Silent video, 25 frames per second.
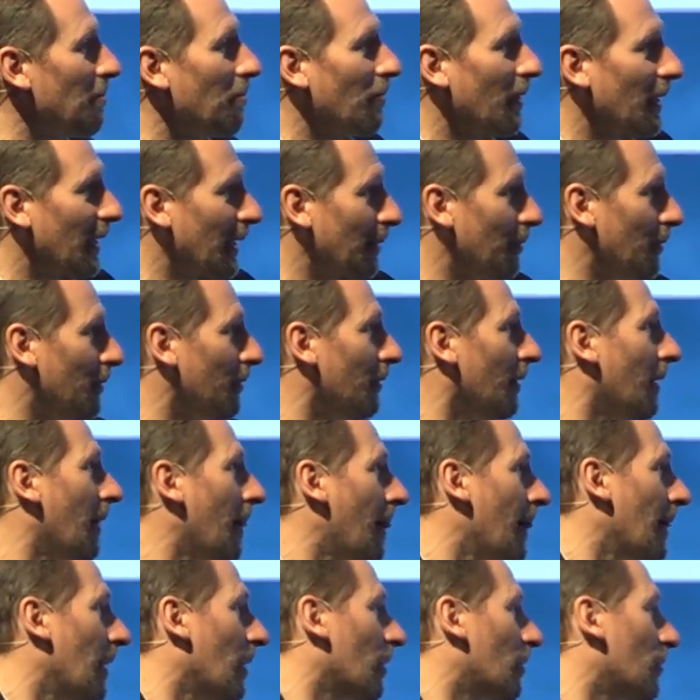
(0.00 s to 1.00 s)
applicable
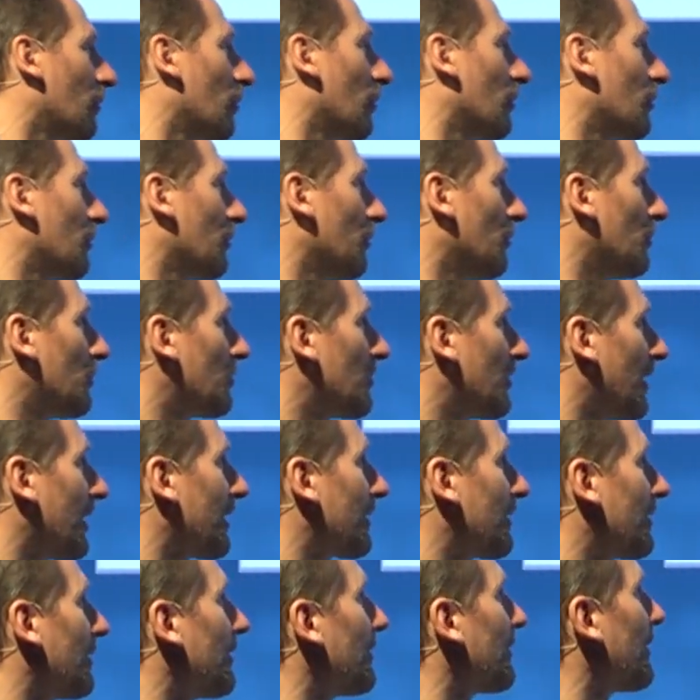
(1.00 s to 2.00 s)
across all
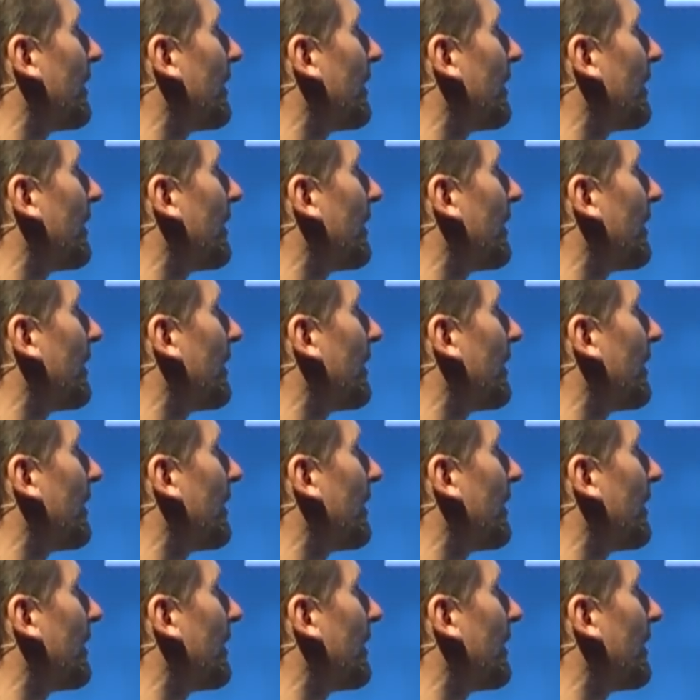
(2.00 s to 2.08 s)
sectors.